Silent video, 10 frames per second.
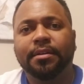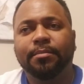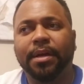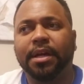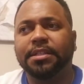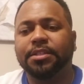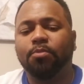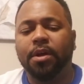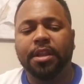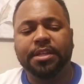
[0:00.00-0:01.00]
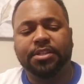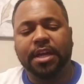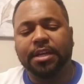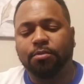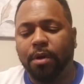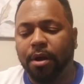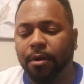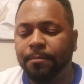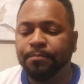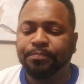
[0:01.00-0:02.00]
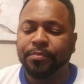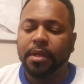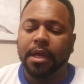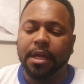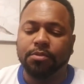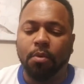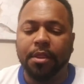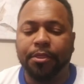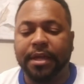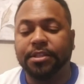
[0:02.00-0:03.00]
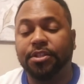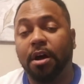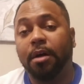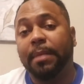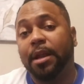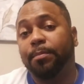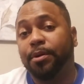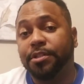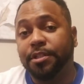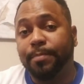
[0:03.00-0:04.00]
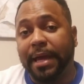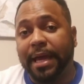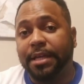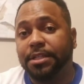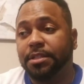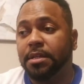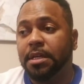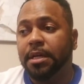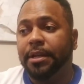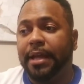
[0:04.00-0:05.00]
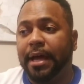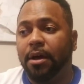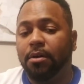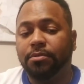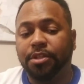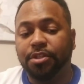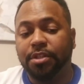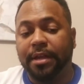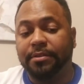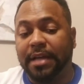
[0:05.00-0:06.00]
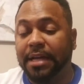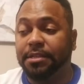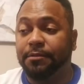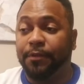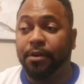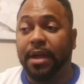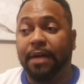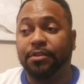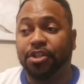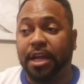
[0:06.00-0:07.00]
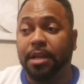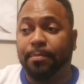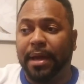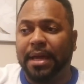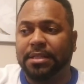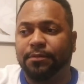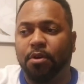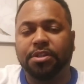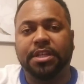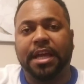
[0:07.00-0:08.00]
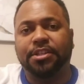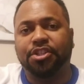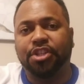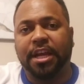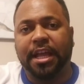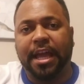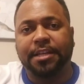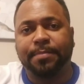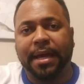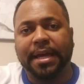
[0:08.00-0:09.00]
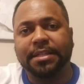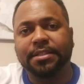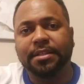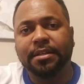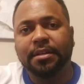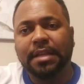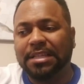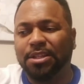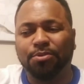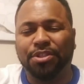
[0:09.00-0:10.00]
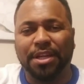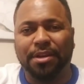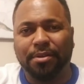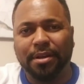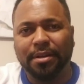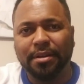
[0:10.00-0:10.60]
Because it's one of these things where it's one thing to talk about a person's past. Now, does Tyson Fury have a shady past? Of course he has a shady ass past. That's no secret.